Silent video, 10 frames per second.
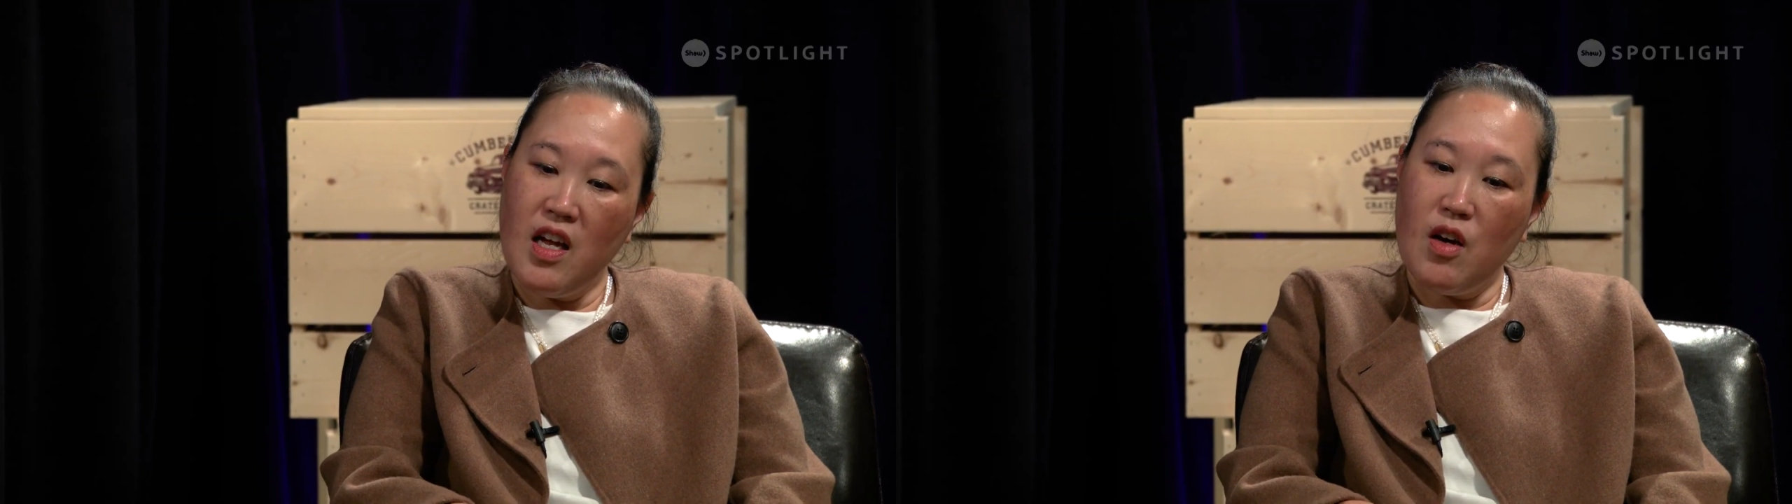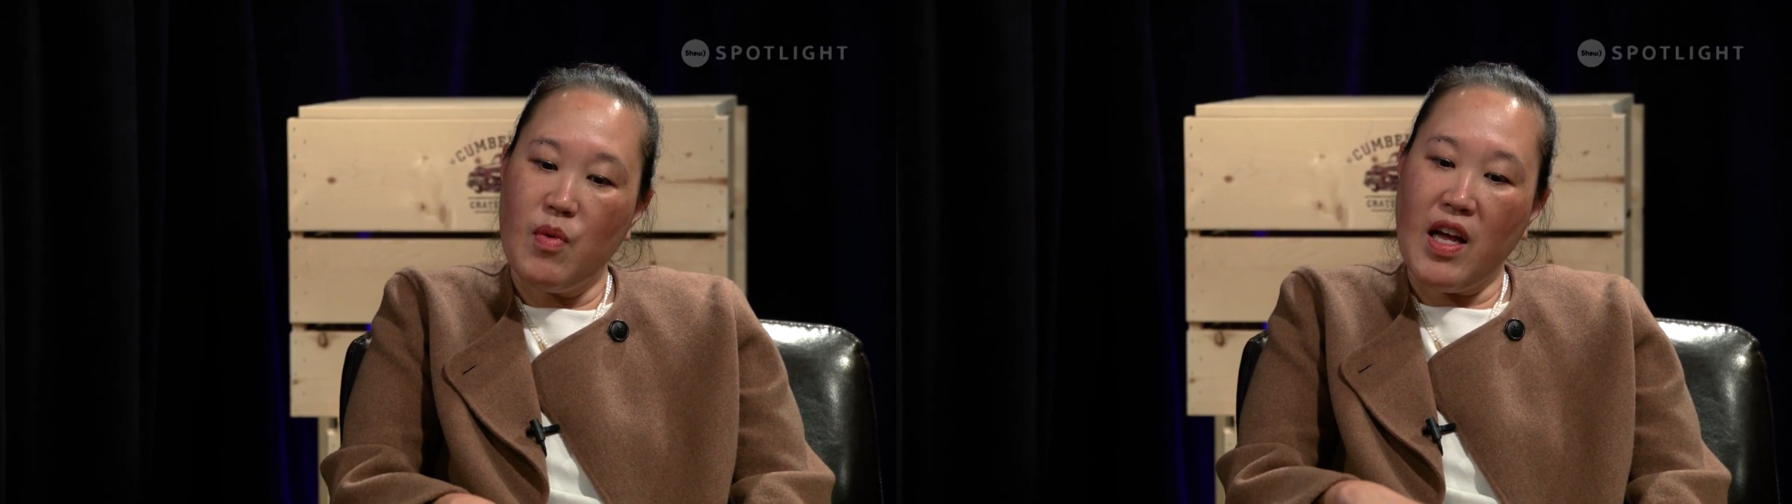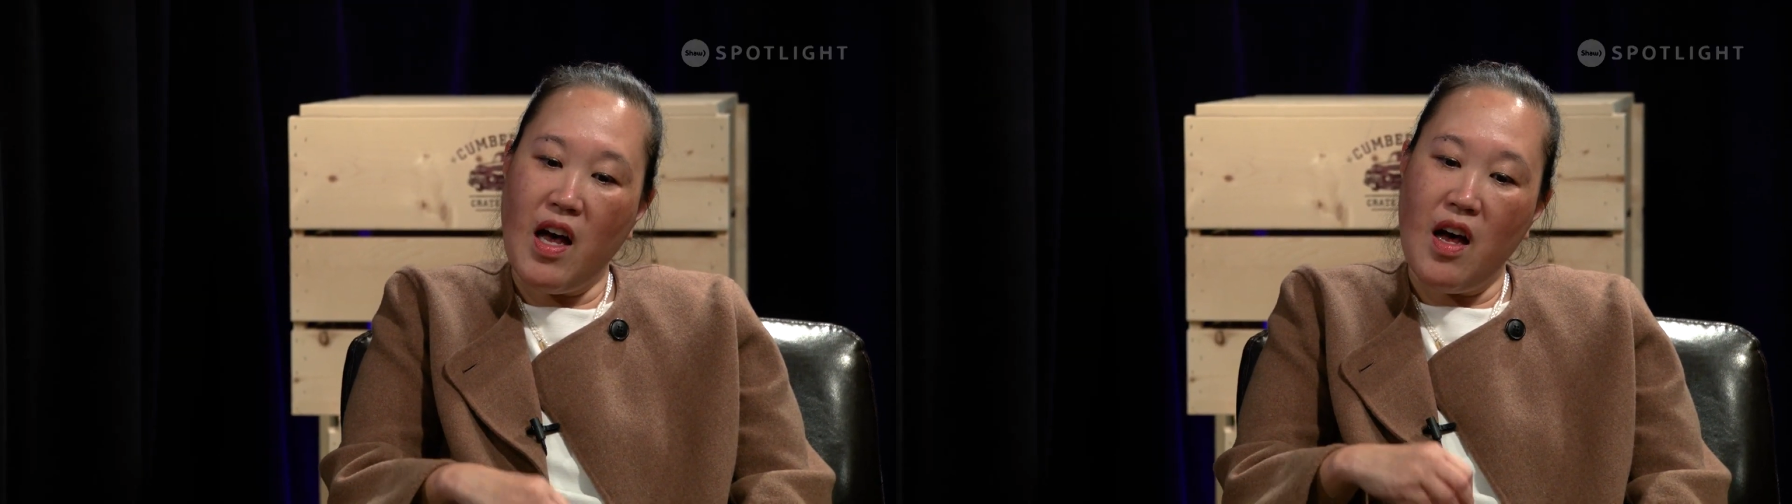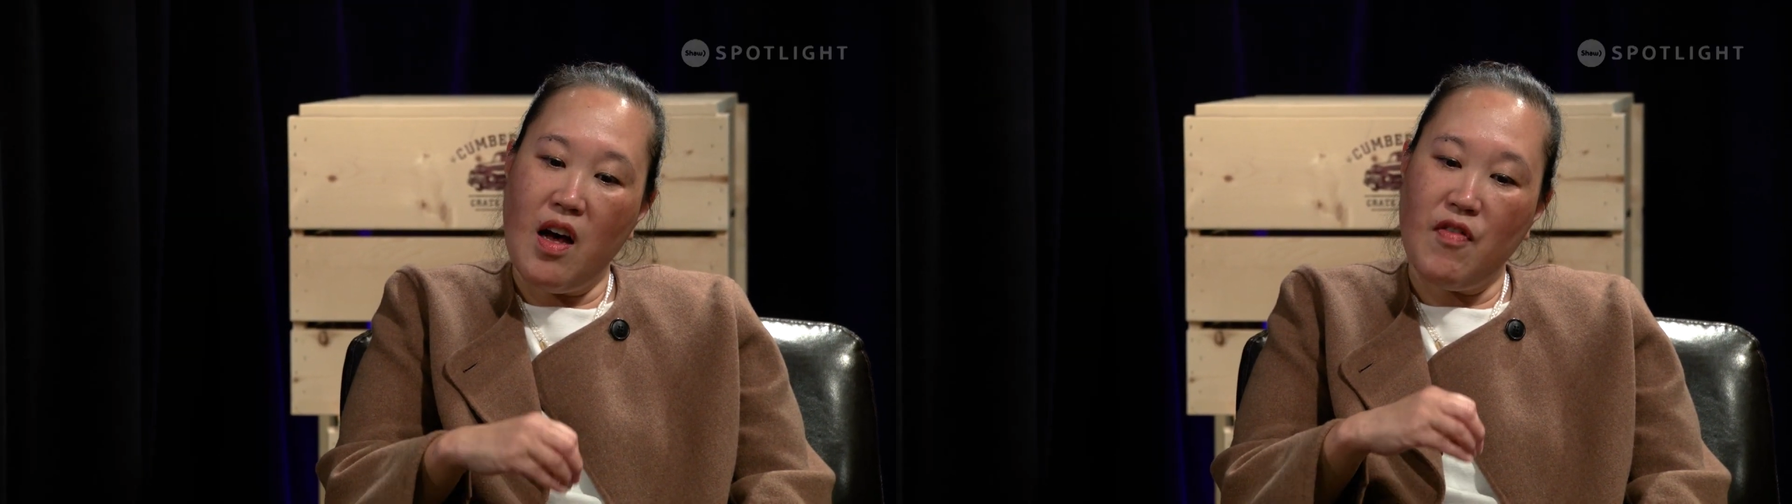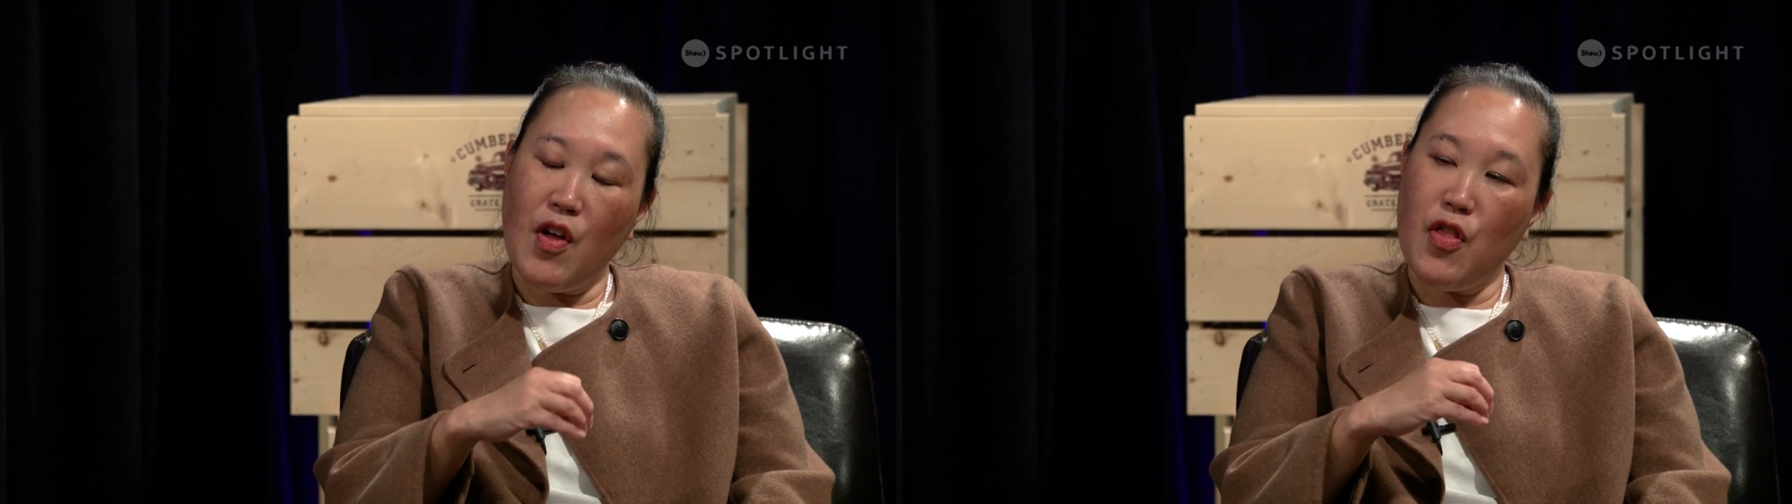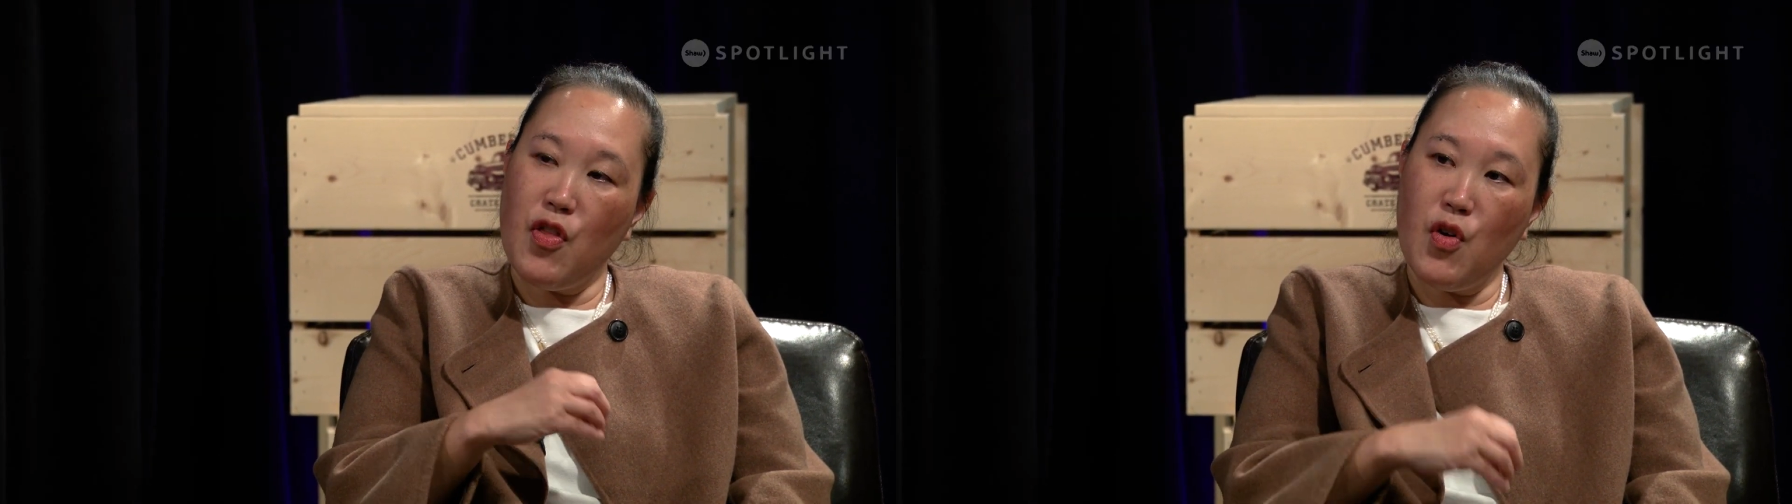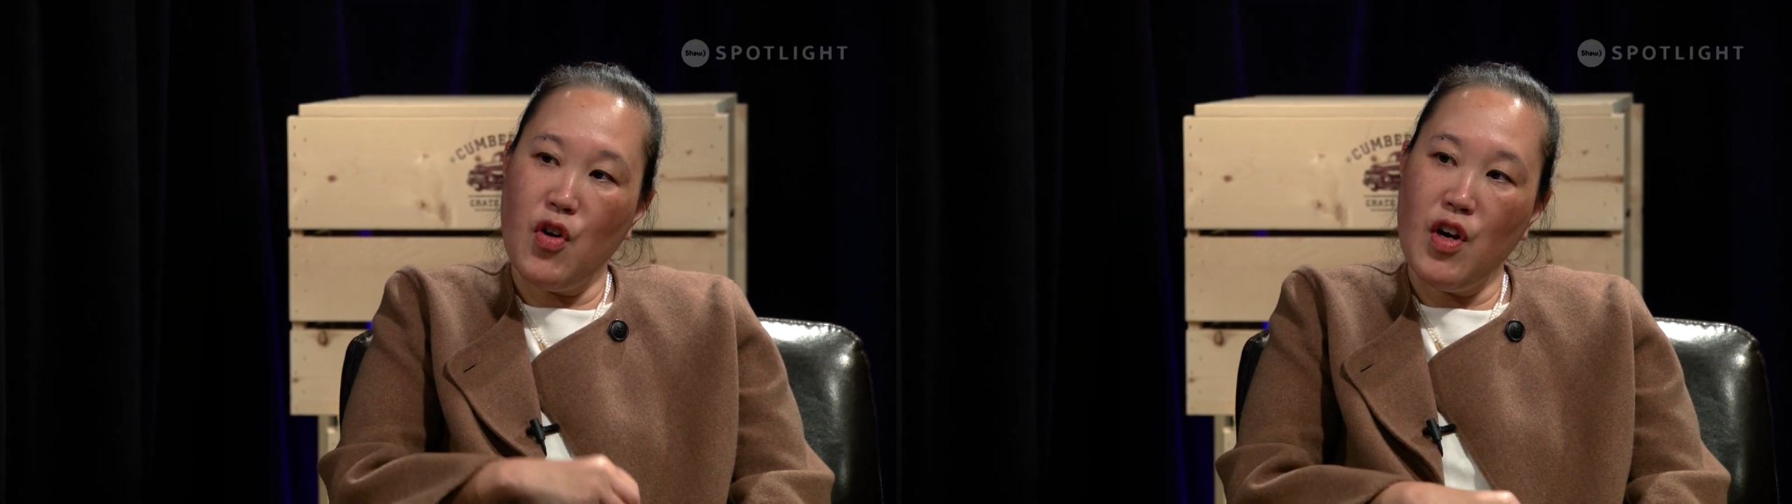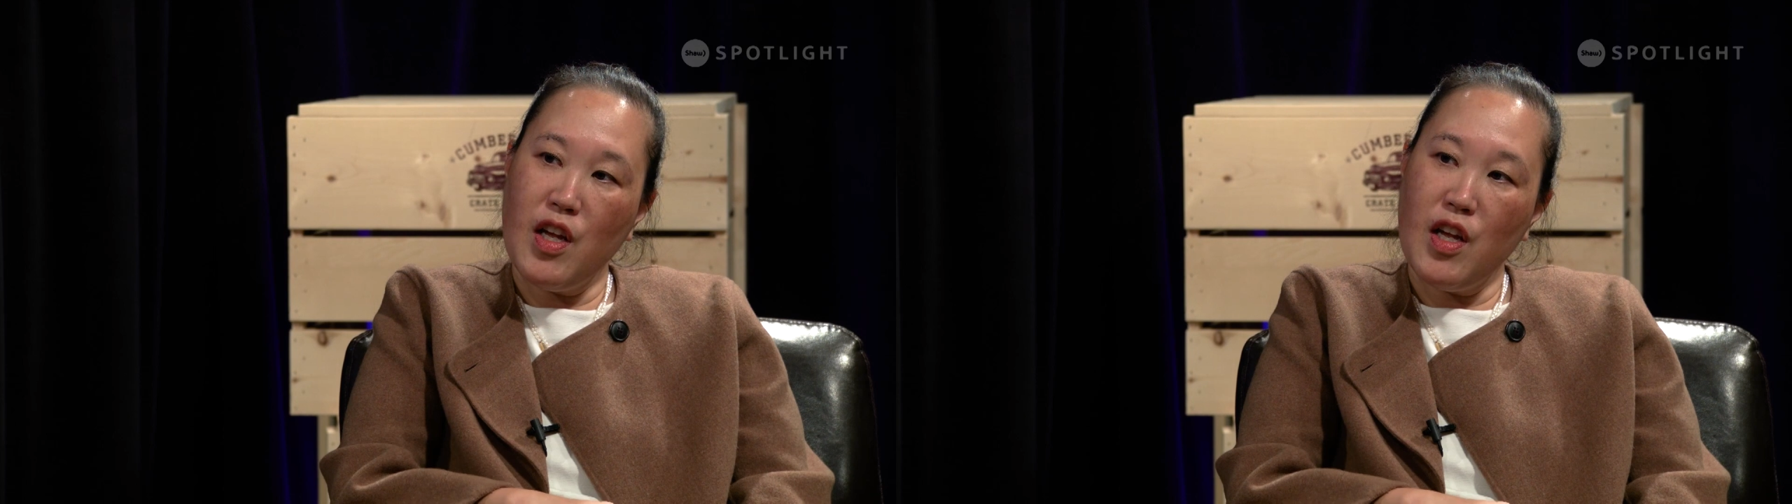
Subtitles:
We have a 3rd